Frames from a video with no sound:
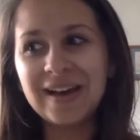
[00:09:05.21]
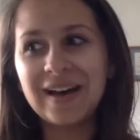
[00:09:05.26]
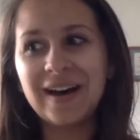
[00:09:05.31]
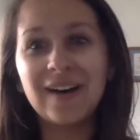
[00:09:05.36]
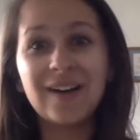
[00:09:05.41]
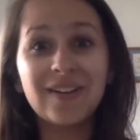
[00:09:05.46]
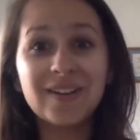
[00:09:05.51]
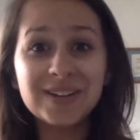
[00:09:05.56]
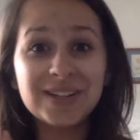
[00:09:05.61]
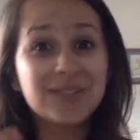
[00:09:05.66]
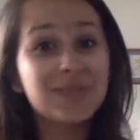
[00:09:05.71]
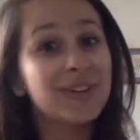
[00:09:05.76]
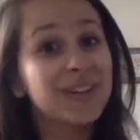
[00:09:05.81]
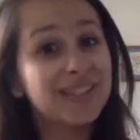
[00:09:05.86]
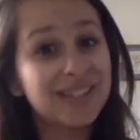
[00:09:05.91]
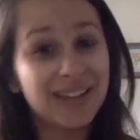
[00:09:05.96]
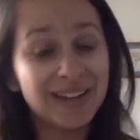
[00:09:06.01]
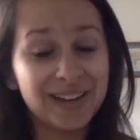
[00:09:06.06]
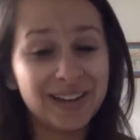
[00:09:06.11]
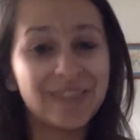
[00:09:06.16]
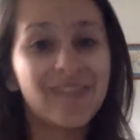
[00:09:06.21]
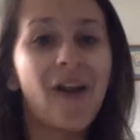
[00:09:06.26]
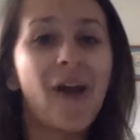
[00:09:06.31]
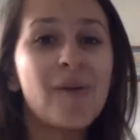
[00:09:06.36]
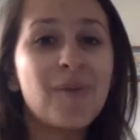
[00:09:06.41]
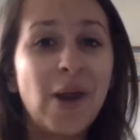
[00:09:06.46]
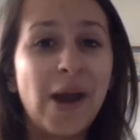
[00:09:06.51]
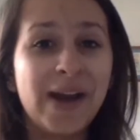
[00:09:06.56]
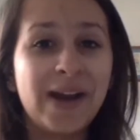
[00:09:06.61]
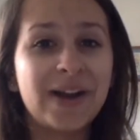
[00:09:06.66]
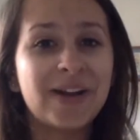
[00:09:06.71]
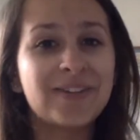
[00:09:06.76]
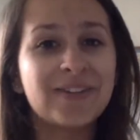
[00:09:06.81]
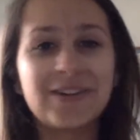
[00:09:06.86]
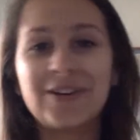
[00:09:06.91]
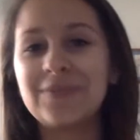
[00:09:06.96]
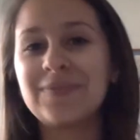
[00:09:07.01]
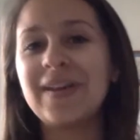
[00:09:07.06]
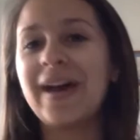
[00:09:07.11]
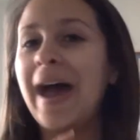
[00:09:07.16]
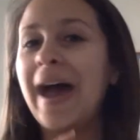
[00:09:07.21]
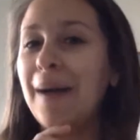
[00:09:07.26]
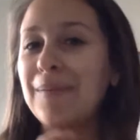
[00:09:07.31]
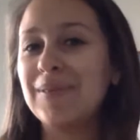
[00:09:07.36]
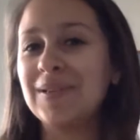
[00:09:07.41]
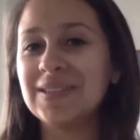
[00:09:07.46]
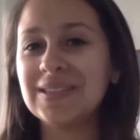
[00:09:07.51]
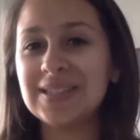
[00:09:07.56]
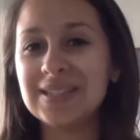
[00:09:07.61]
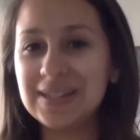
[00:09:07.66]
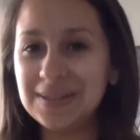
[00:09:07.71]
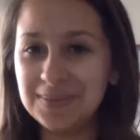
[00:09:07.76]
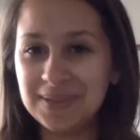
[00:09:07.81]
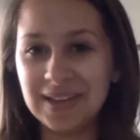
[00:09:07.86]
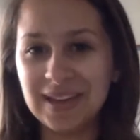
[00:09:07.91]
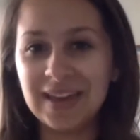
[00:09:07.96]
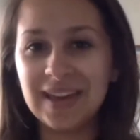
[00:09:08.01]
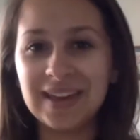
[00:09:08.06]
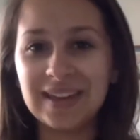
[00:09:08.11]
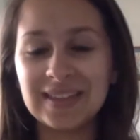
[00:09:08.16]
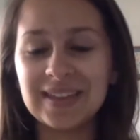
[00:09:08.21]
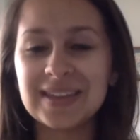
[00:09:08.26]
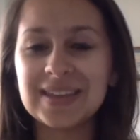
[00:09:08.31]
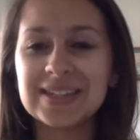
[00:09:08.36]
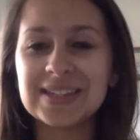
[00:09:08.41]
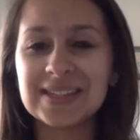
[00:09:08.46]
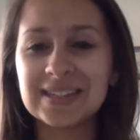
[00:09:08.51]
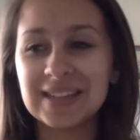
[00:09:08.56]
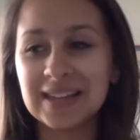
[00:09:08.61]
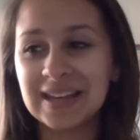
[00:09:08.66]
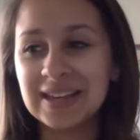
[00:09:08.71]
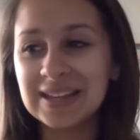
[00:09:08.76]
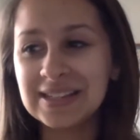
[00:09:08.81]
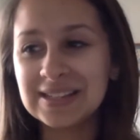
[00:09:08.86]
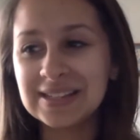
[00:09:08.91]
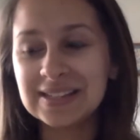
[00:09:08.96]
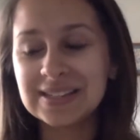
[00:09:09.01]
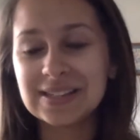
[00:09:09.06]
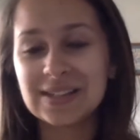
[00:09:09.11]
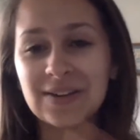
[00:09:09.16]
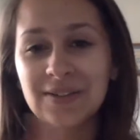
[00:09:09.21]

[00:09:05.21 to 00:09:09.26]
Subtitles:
I'll go into my second Rob Reiner film that happens to be in this list.